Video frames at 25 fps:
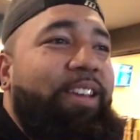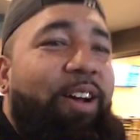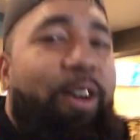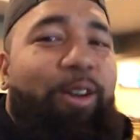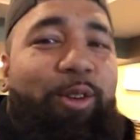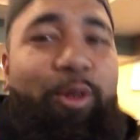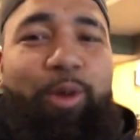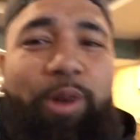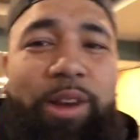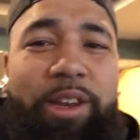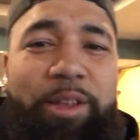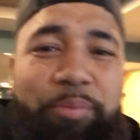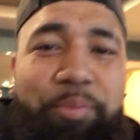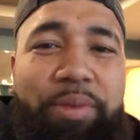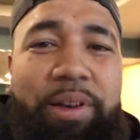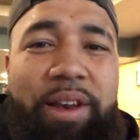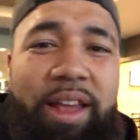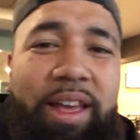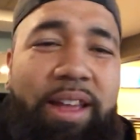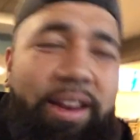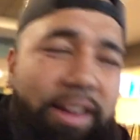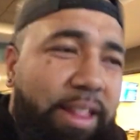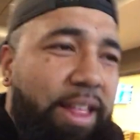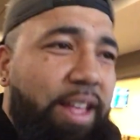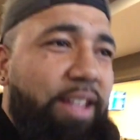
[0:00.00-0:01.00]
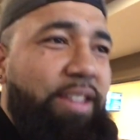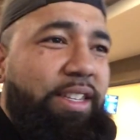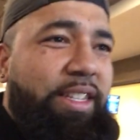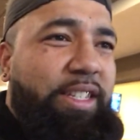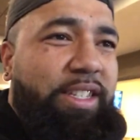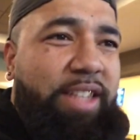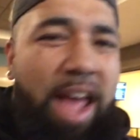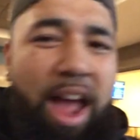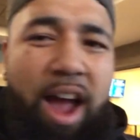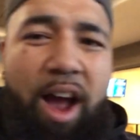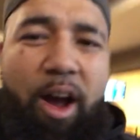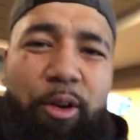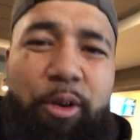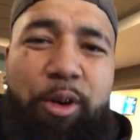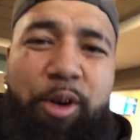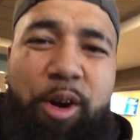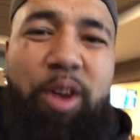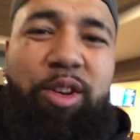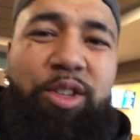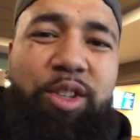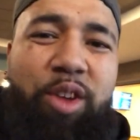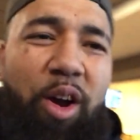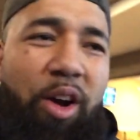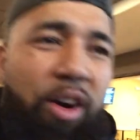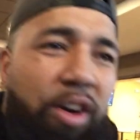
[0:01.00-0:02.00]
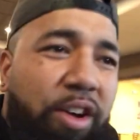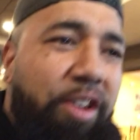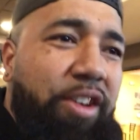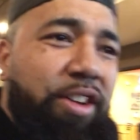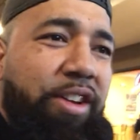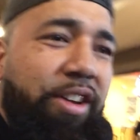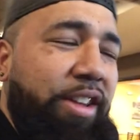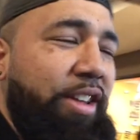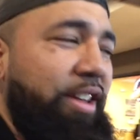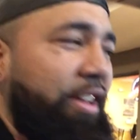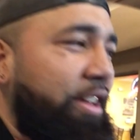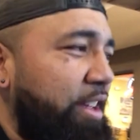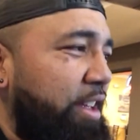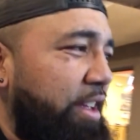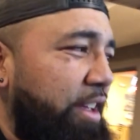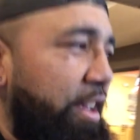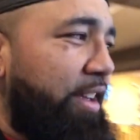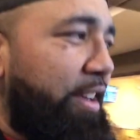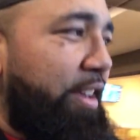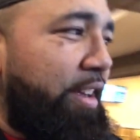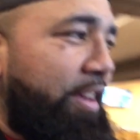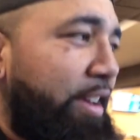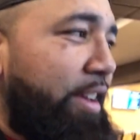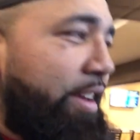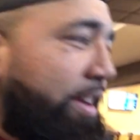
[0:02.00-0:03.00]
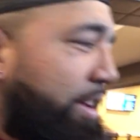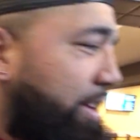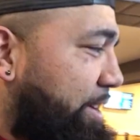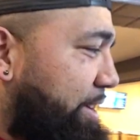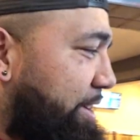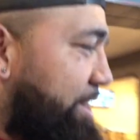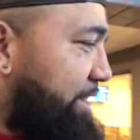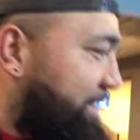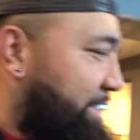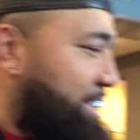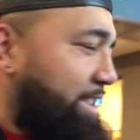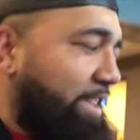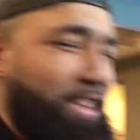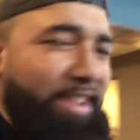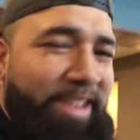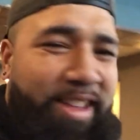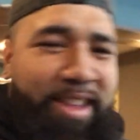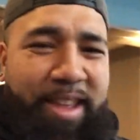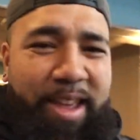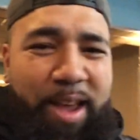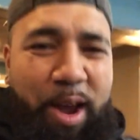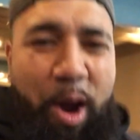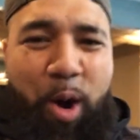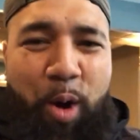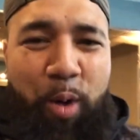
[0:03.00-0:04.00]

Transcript: Already planning. Is that how girls are? No, I was just looking.